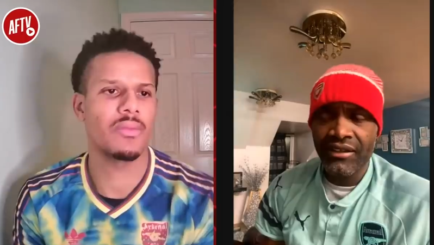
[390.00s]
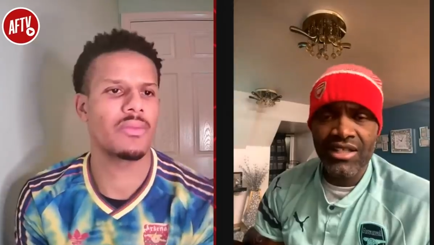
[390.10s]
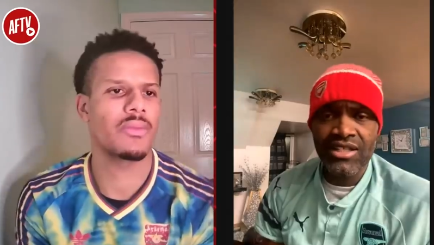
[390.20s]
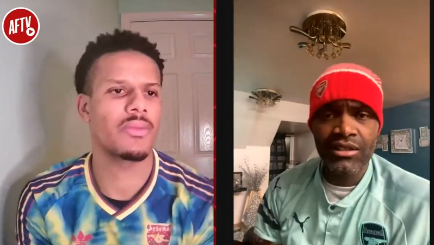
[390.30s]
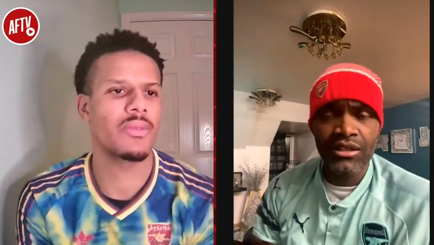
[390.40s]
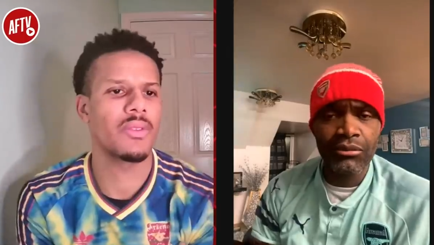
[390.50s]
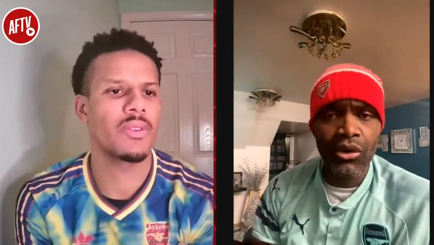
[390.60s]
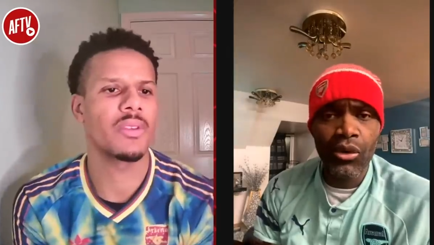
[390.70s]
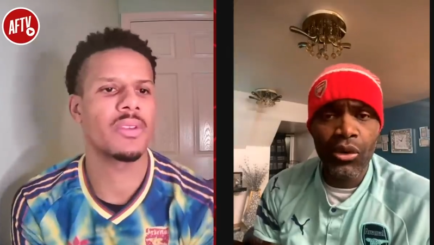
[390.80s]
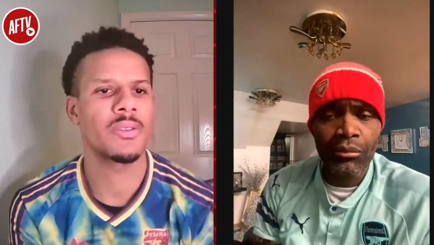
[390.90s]
Speaker 1: that's a
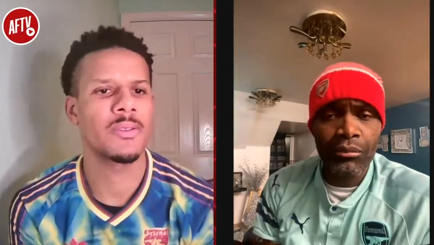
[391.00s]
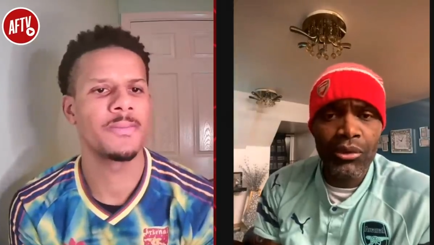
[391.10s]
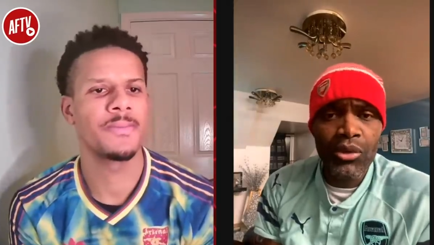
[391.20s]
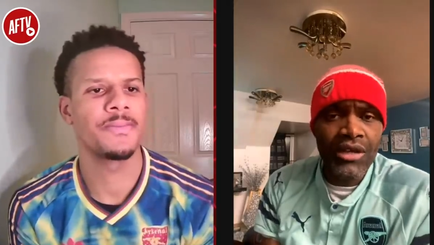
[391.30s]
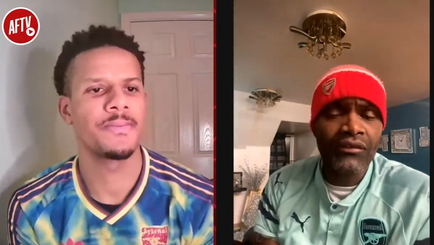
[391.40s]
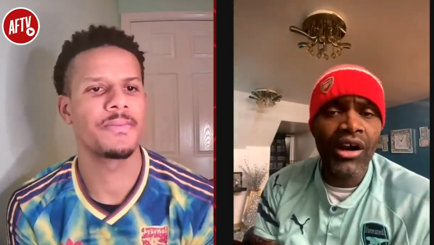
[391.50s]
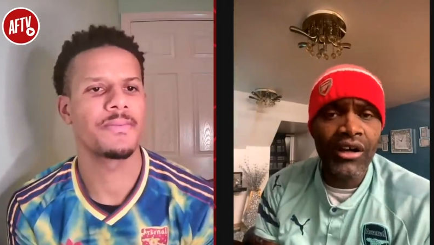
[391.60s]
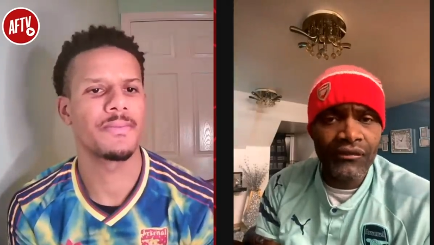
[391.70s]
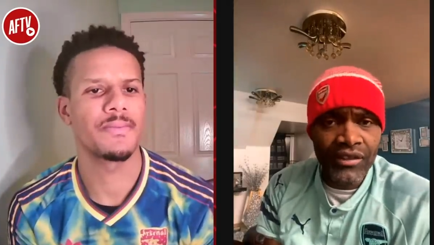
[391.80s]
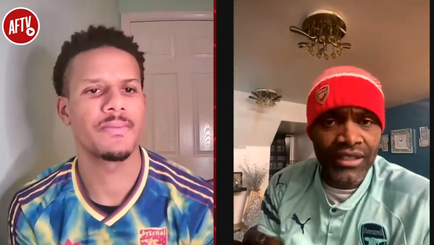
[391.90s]
boost of
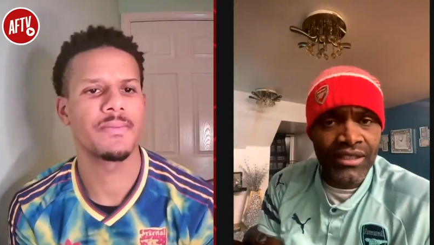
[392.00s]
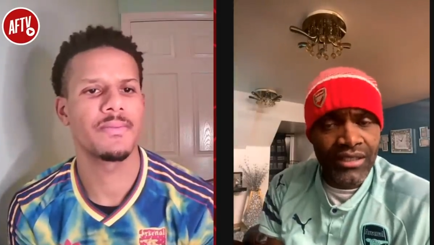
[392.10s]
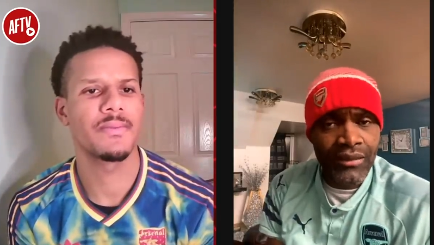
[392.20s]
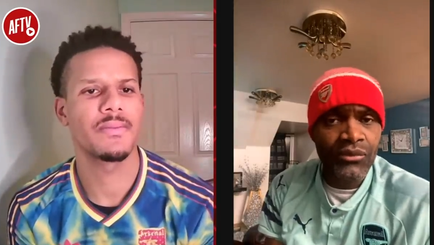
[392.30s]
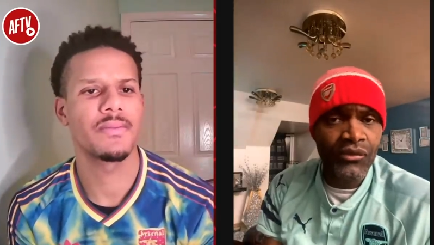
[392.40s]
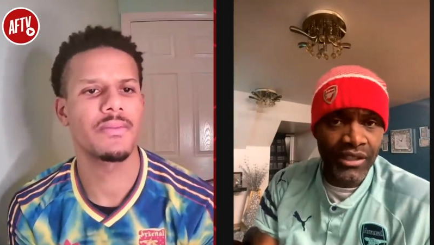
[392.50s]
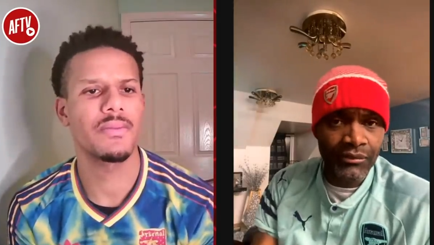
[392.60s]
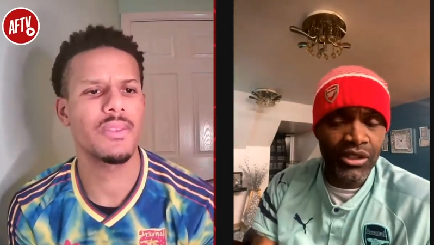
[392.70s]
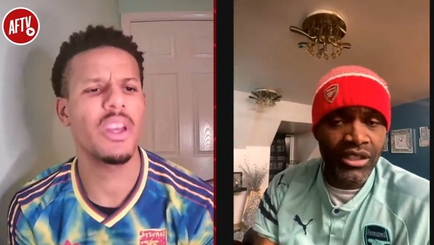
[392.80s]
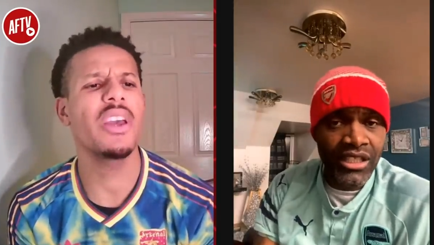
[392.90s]
confidence in them to, for them
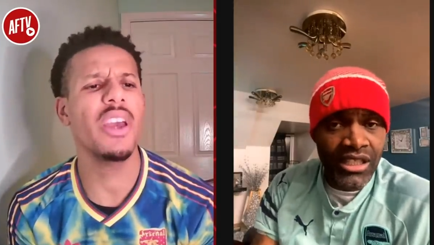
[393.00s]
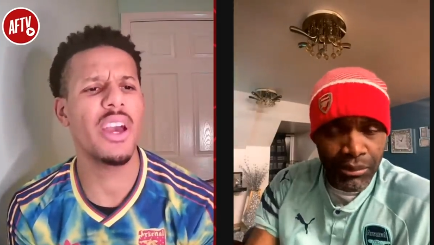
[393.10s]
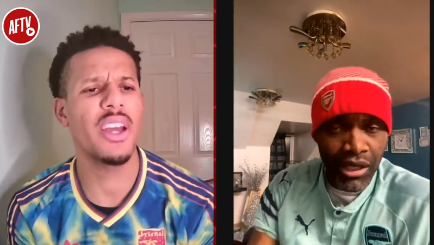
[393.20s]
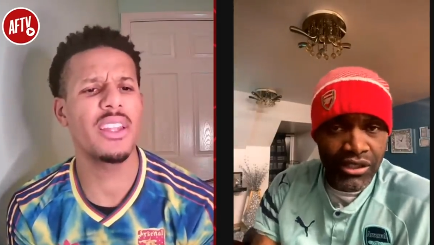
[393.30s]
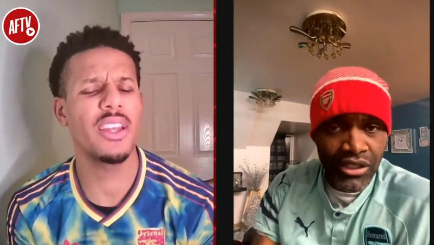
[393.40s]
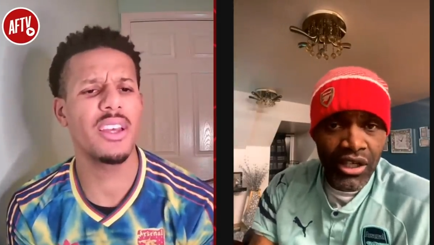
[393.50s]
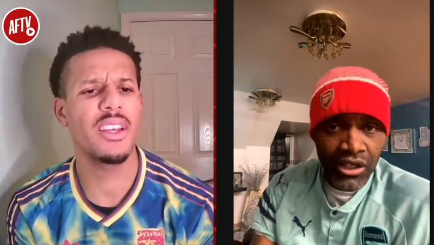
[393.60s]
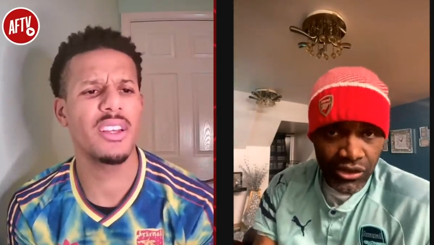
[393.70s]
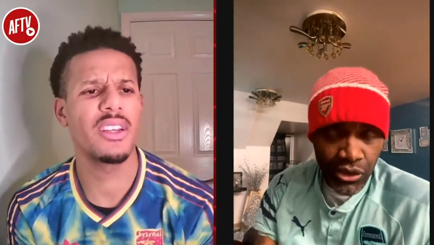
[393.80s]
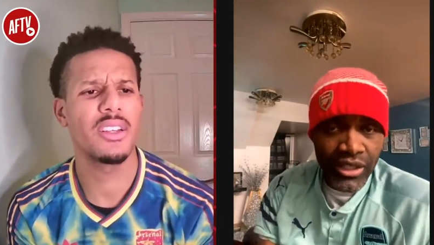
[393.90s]
to keep yeah. on
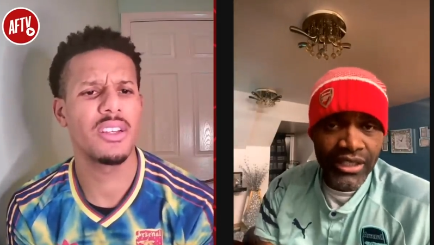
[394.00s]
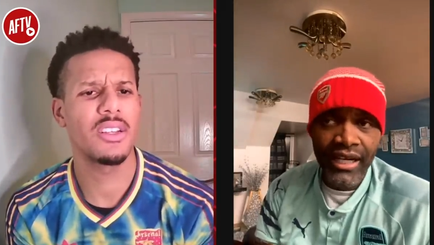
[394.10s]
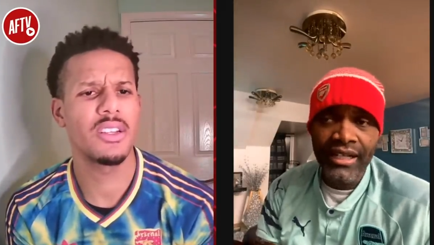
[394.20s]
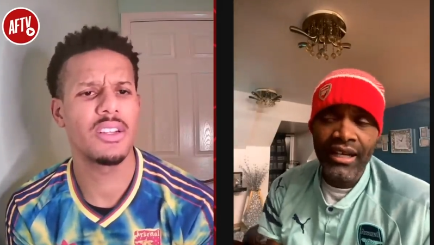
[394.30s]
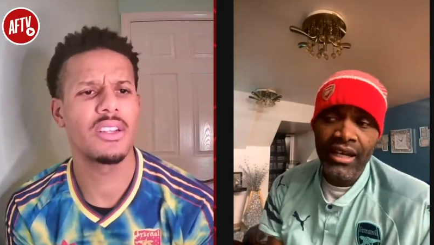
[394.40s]
doing that.